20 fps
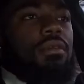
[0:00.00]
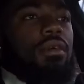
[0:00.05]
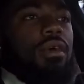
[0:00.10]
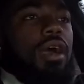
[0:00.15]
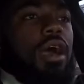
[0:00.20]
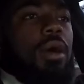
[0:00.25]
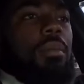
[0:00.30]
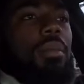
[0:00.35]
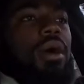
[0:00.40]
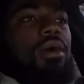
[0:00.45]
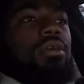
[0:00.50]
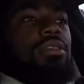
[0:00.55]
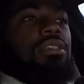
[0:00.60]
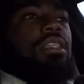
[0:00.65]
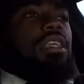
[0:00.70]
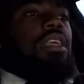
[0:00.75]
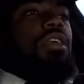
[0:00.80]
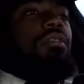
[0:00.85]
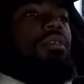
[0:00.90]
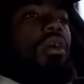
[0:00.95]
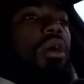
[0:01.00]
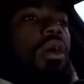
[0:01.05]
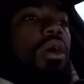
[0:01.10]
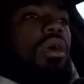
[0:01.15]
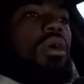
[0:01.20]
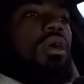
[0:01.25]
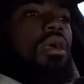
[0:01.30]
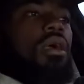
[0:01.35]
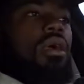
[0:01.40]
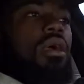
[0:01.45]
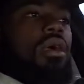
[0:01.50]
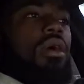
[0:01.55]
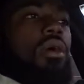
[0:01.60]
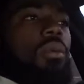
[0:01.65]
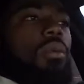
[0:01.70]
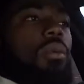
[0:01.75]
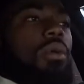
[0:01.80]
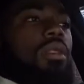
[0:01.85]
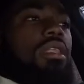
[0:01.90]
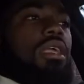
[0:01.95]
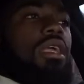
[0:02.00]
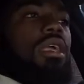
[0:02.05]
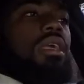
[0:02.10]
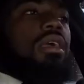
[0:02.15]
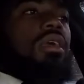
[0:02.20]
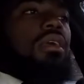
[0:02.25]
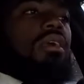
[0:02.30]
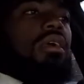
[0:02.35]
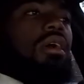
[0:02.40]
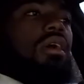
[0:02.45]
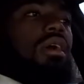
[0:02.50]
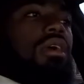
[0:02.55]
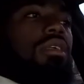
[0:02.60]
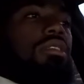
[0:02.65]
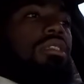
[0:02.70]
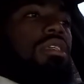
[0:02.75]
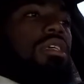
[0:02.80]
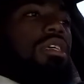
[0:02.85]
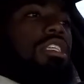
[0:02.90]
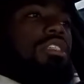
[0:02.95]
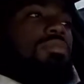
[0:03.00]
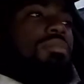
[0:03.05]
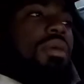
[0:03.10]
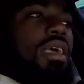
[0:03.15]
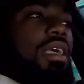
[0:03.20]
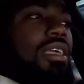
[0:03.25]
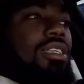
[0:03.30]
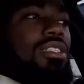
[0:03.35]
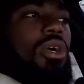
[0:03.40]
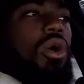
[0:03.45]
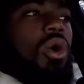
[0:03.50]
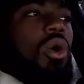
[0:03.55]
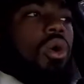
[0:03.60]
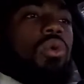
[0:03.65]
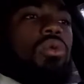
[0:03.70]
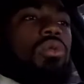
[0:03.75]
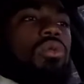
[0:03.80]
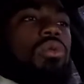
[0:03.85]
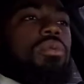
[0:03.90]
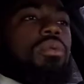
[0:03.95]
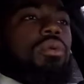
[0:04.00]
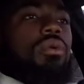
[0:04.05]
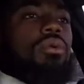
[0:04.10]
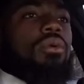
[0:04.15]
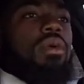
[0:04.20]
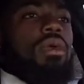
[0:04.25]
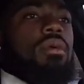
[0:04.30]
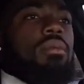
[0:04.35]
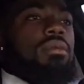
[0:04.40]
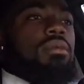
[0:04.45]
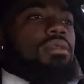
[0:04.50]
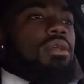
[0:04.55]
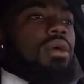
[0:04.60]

about sleep, or what they're uh, to expect. It's a whole new program, it's a